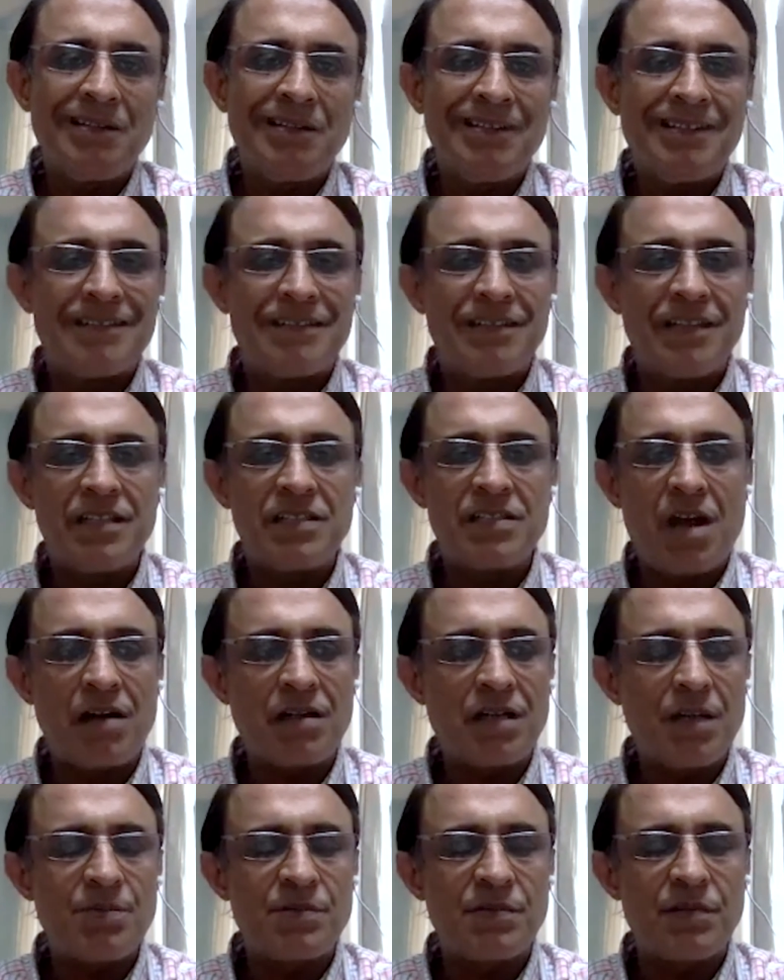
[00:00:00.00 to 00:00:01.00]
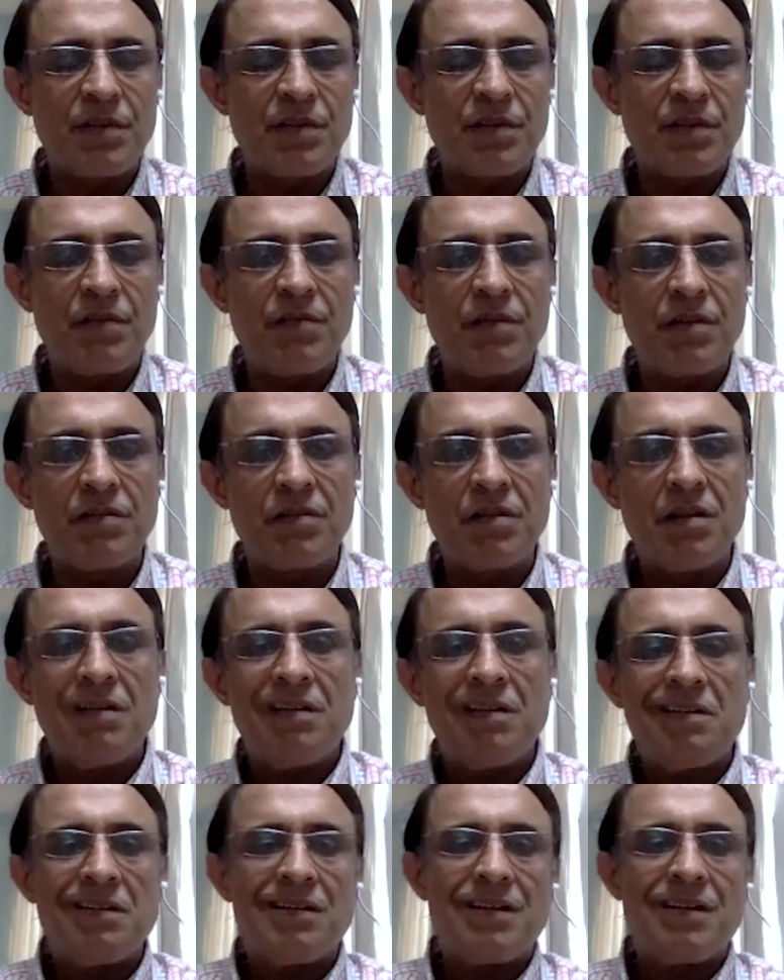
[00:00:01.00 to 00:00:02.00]
these startups, even
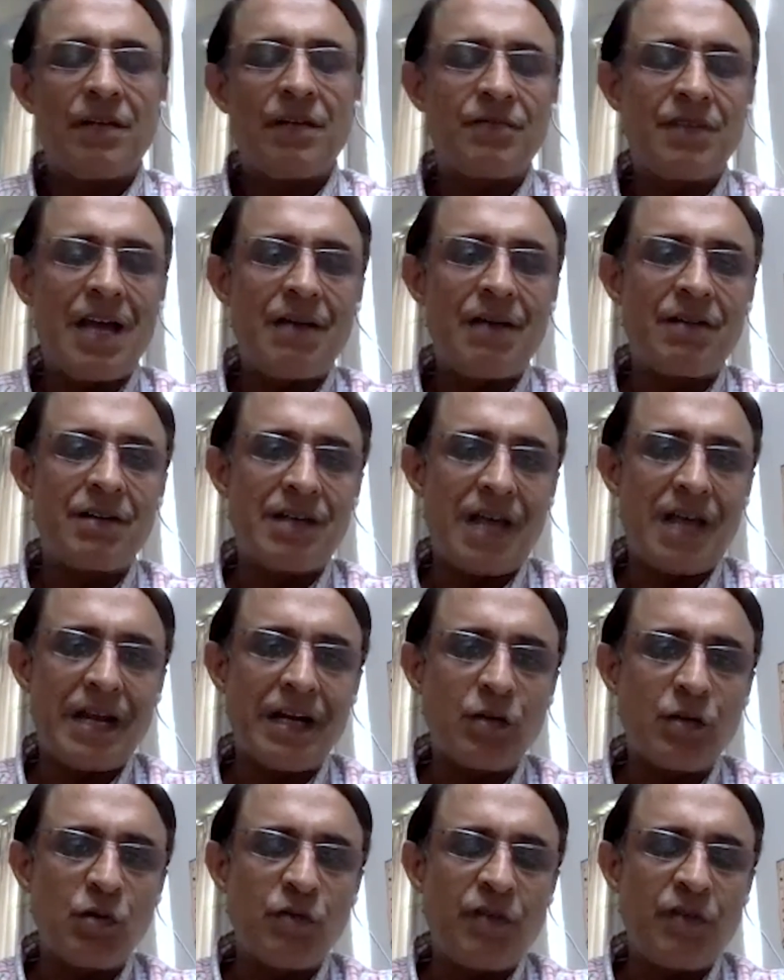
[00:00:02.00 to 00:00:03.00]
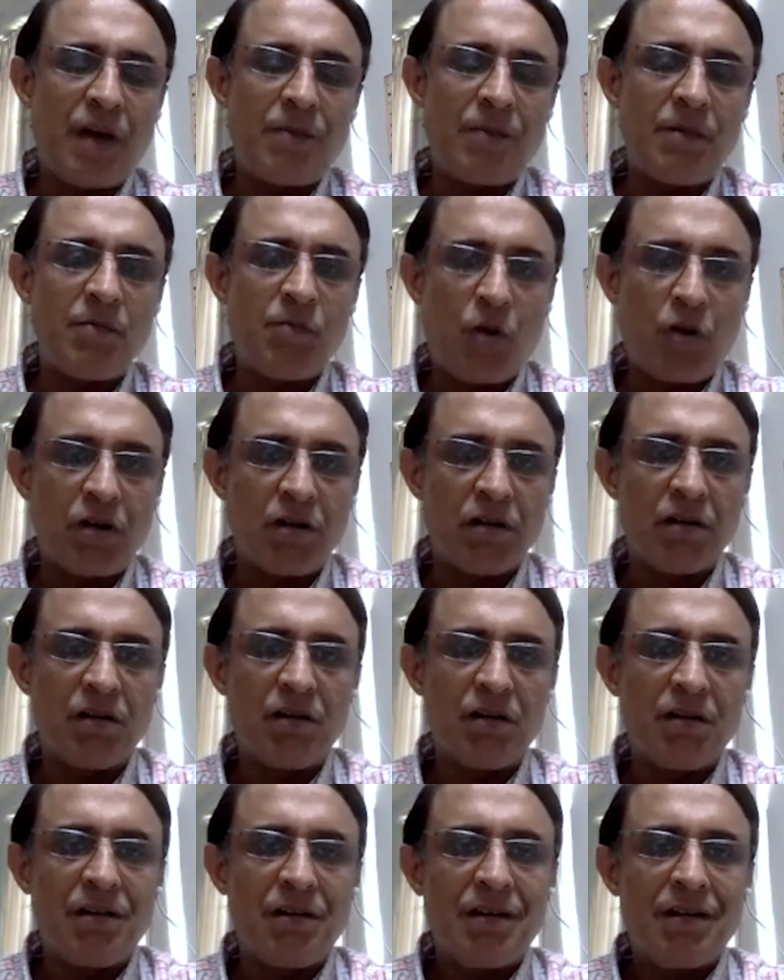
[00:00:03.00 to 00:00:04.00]
if they have a direct-to-farmer model,
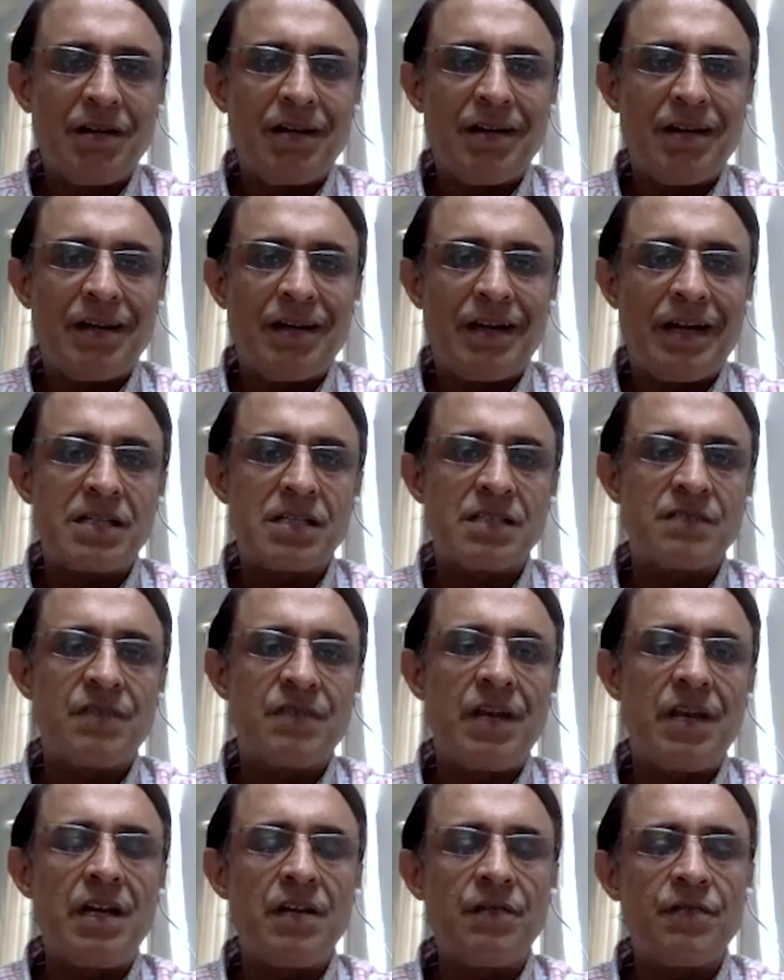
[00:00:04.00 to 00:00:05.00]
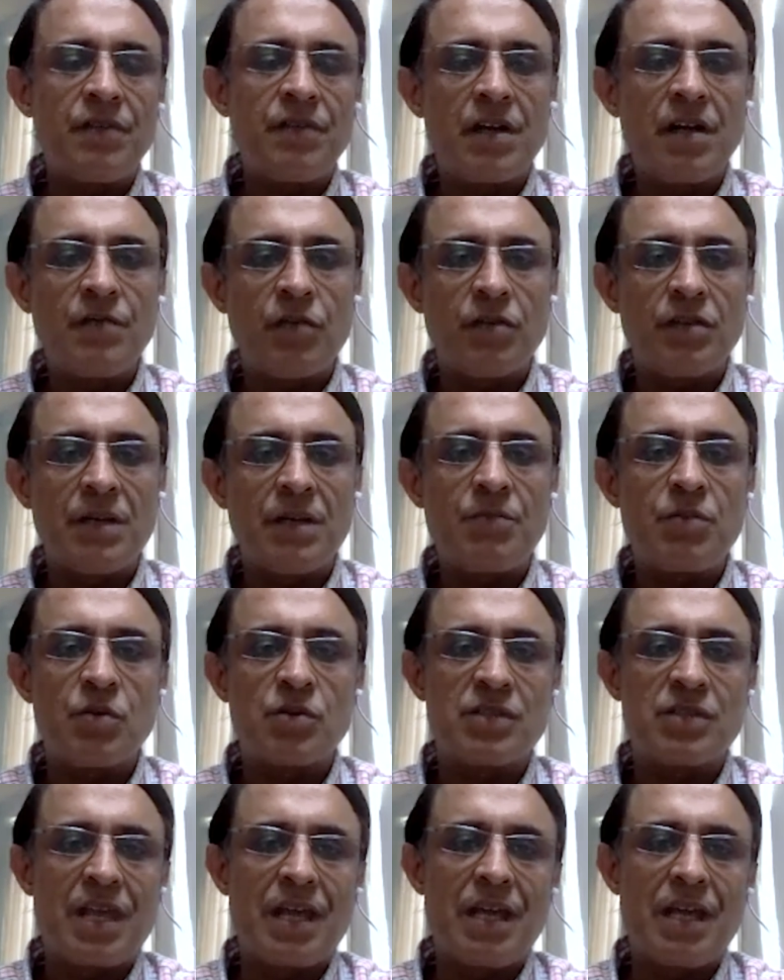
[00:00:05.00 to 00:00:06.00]
it is very difficult for them to
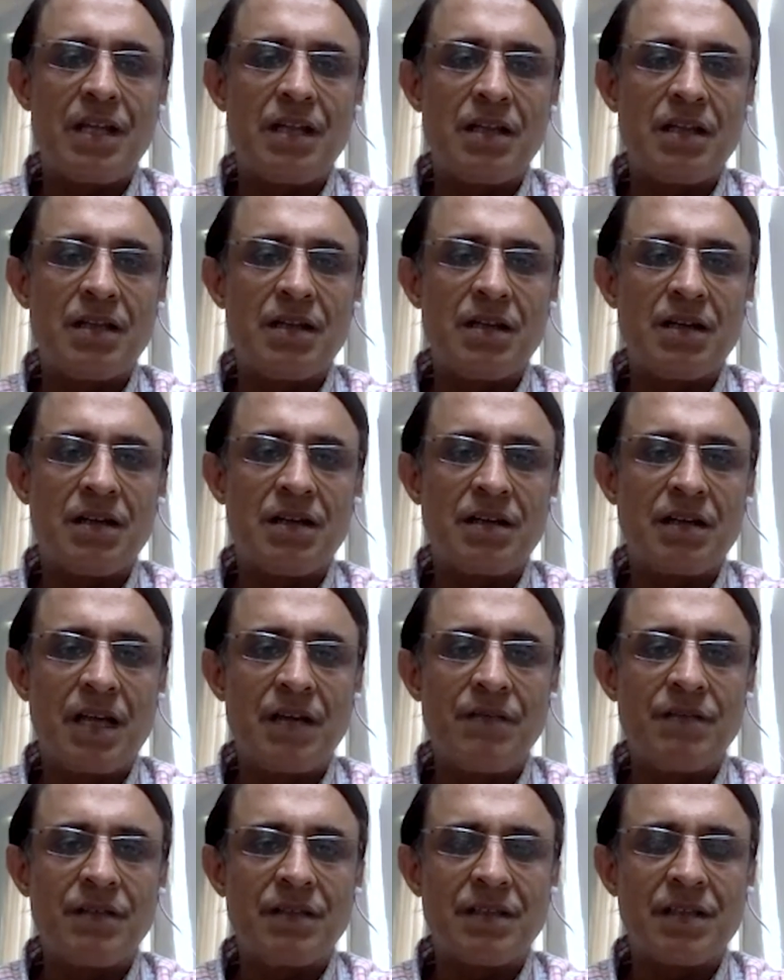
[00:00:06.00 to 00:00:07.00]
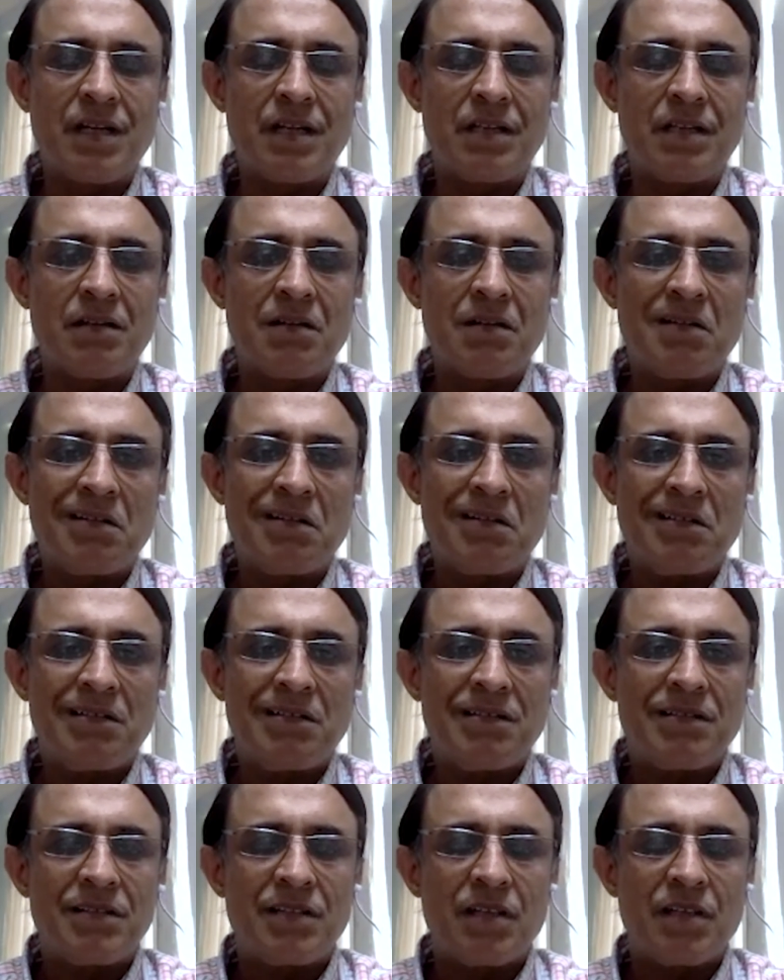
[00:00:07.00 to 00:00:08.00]
scale, given that
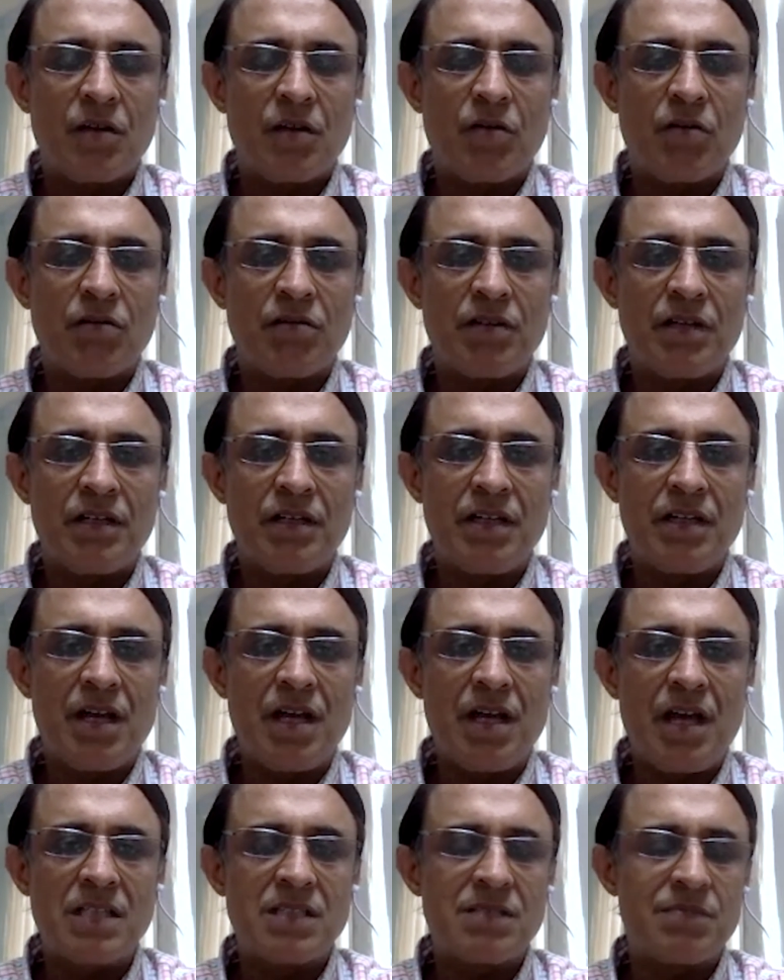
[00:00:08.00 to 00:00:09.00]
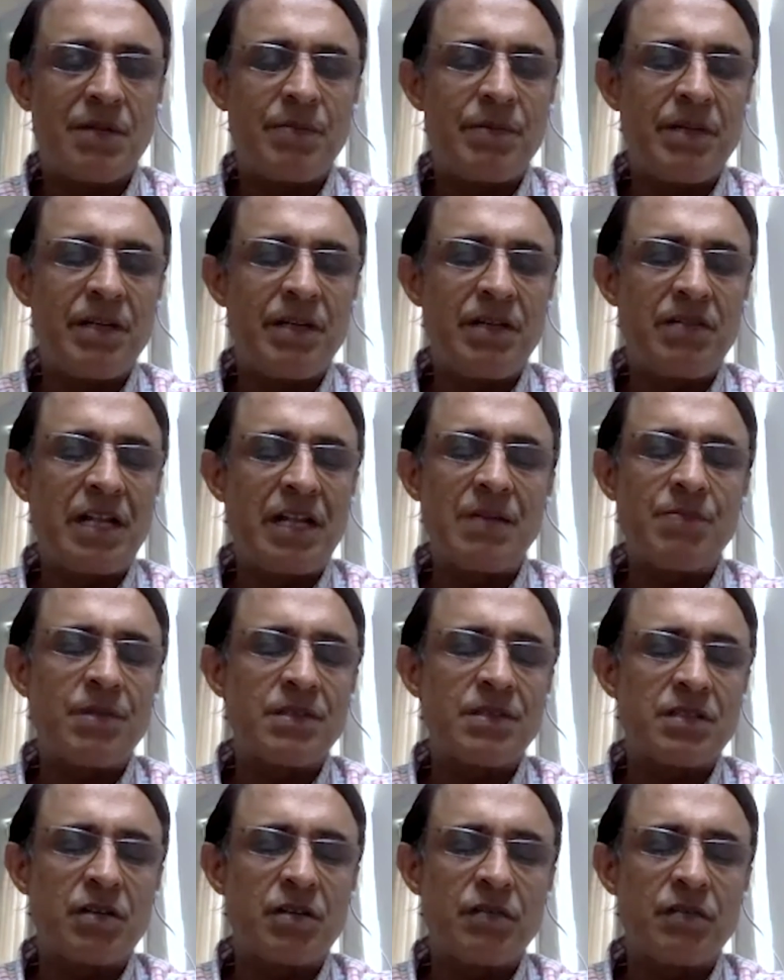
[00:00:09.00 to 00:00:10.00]
India has maybe
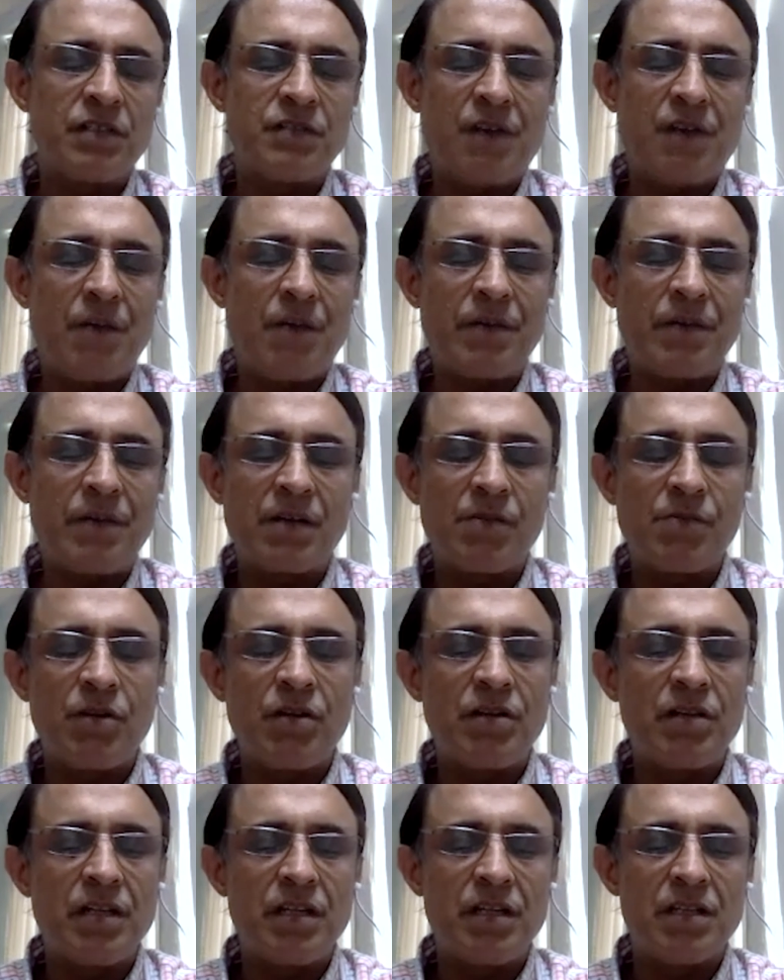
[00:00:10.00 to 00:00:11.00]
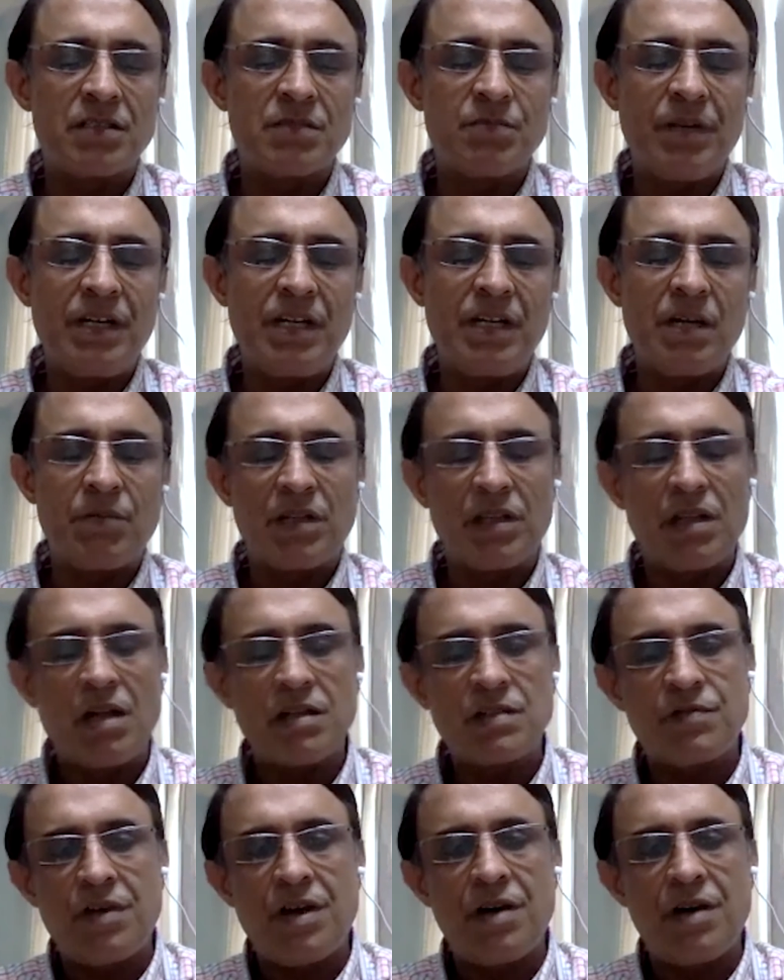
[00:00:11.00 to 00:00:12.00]
10% of its farming community is medium and large
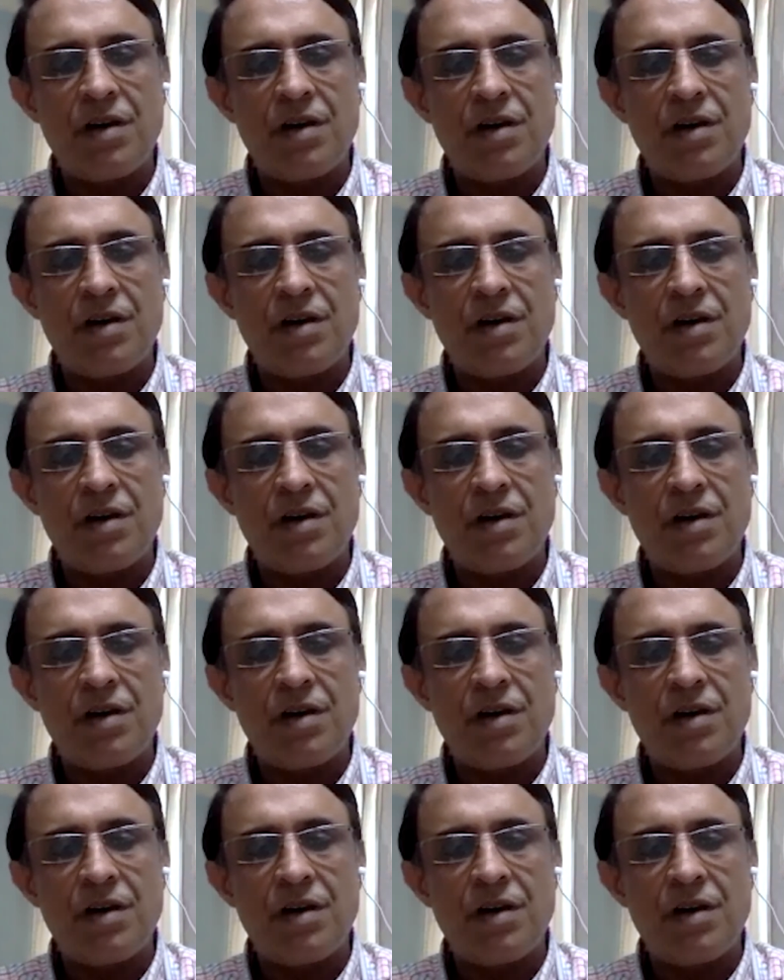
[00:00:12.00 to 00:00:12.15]
farms,